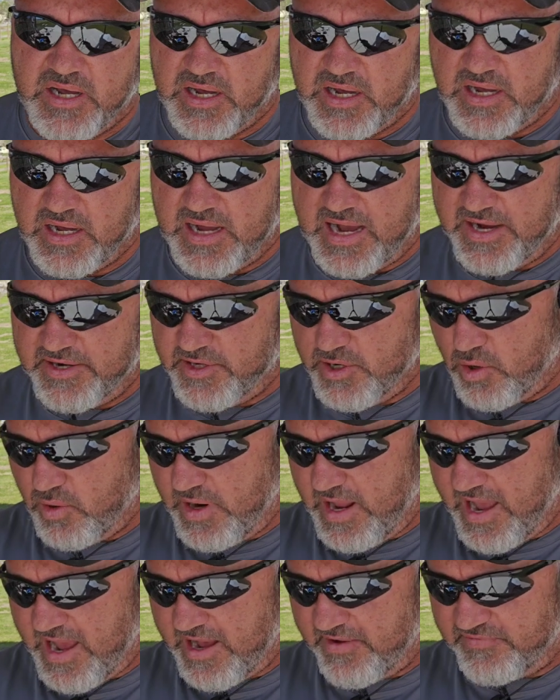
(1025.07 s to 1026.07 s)
I
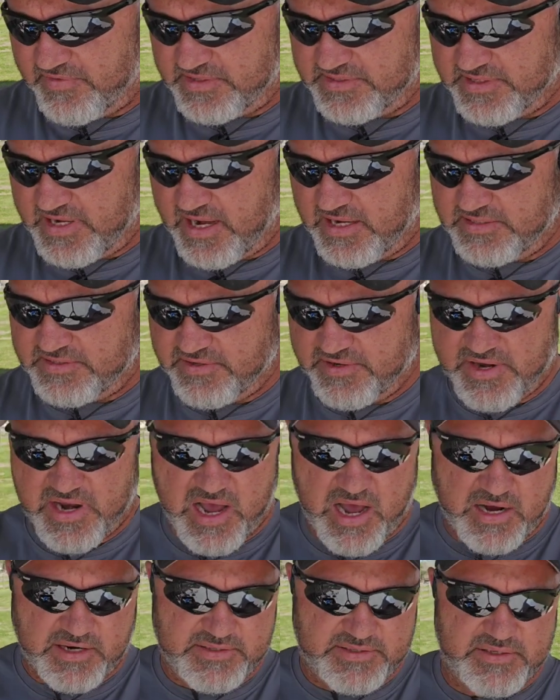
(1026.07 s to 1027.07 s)
don't have the size of the
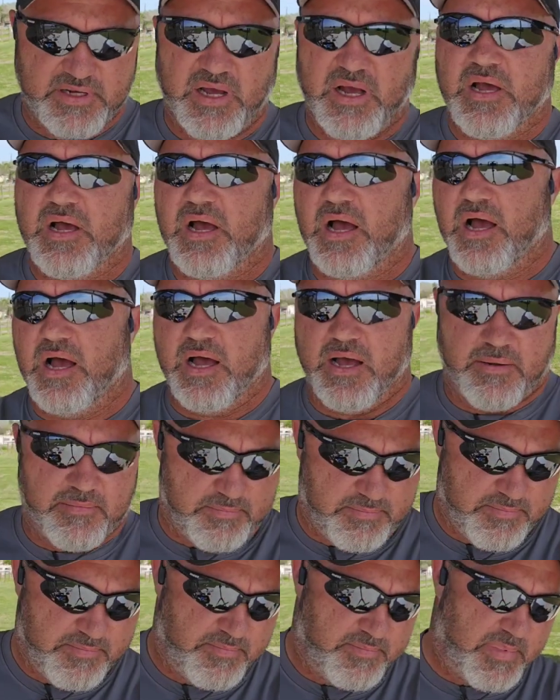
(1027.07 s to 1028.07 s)
nocks.
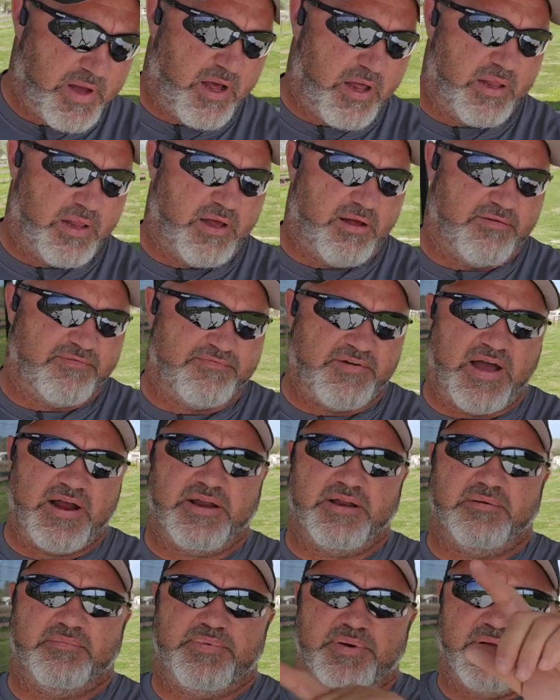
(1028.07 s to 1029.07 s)
I'll
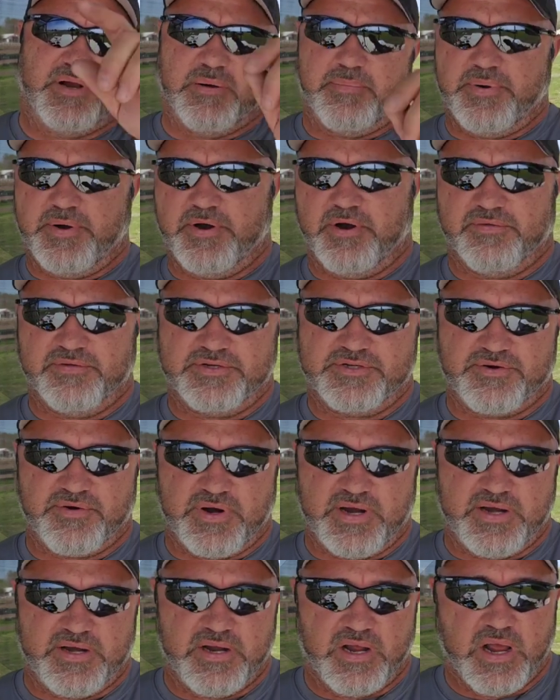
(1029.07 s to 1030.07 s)
find it and put it up here on the
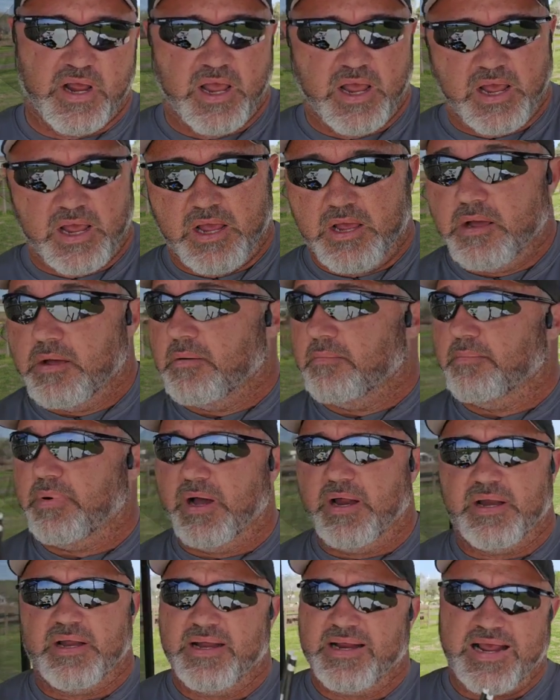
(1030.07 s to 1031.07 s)
screen.
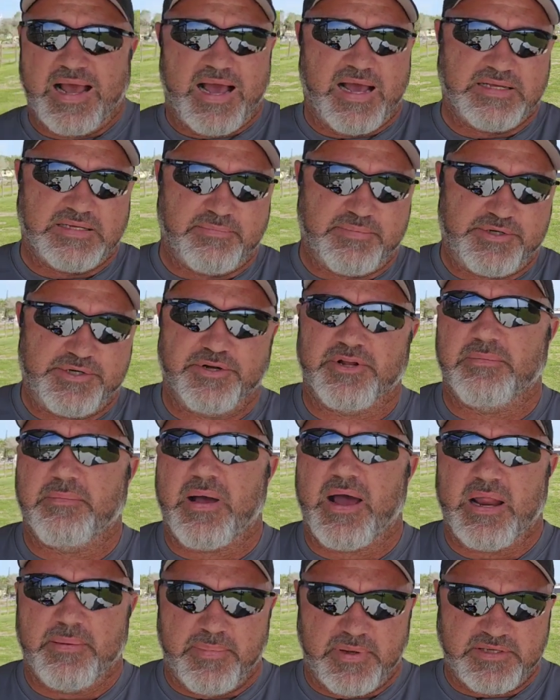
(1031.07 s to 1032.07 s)
But guys, I'm sure there
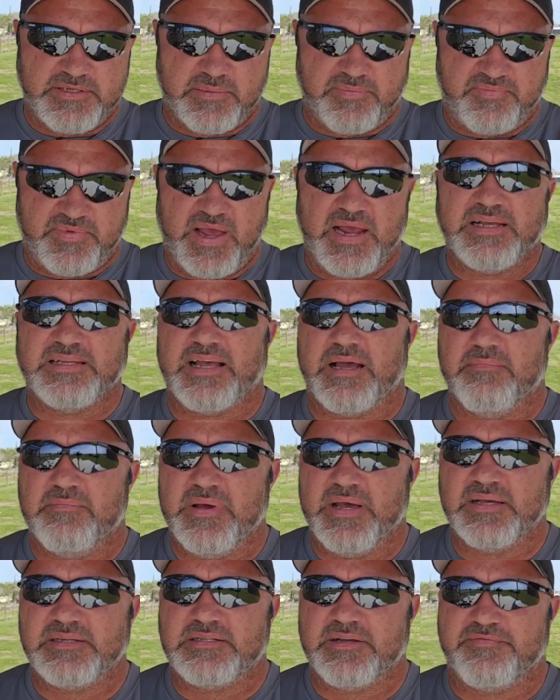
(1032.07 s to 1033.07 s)
might have been some things I
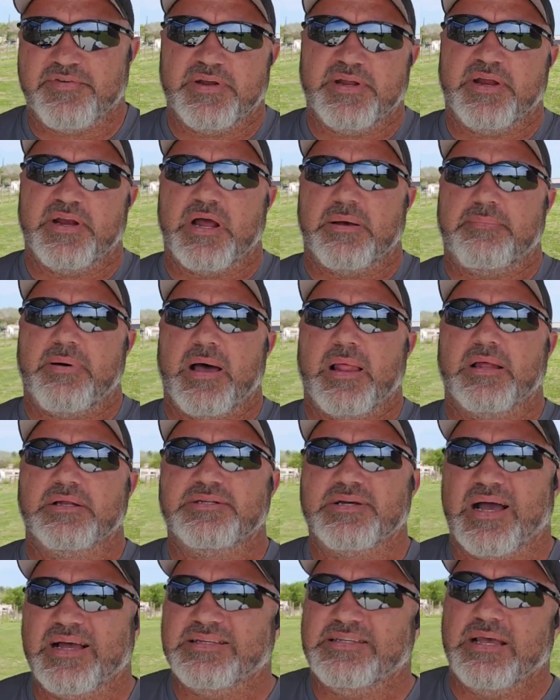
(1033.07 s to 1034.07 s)
missed. If I did, I
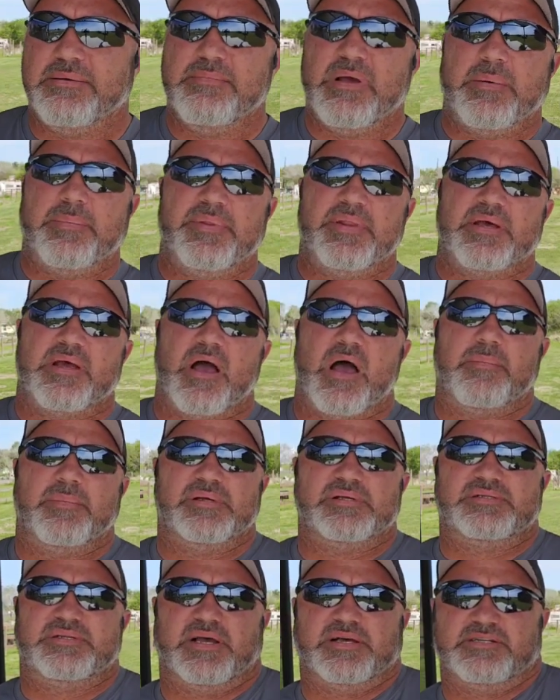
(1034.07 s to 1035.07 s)
apologize. Hit me up in the
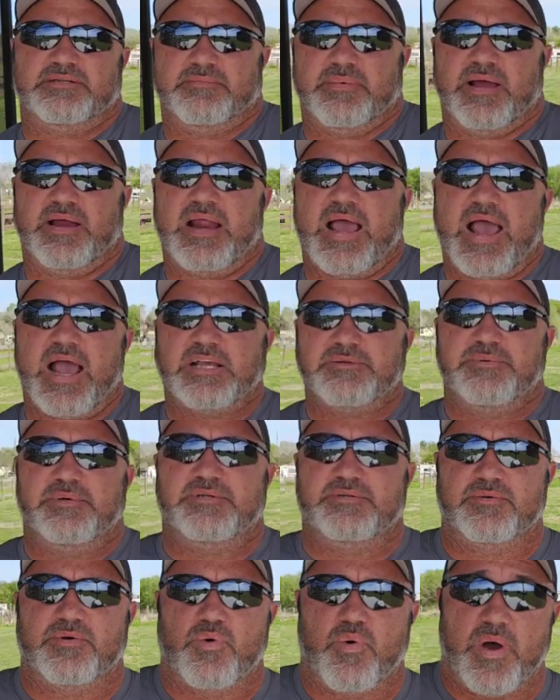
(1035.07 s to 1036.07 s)
comment section, man. Ask me
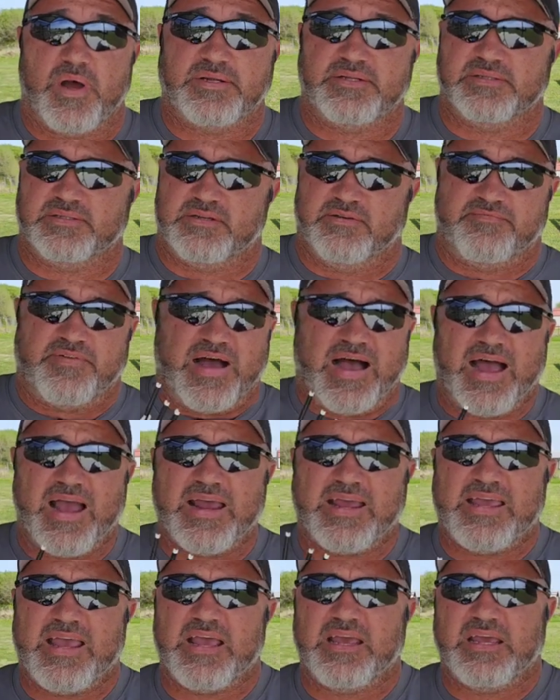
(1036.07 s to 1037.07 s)
some questions. If
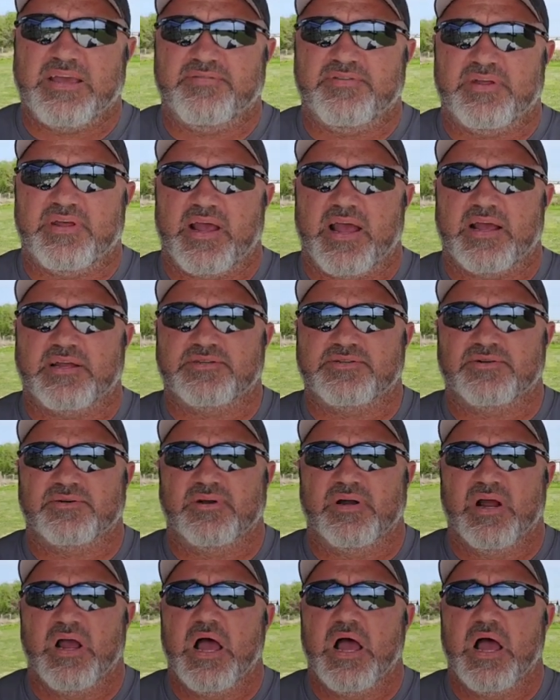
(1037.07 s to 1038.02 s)
I can't give you the answer,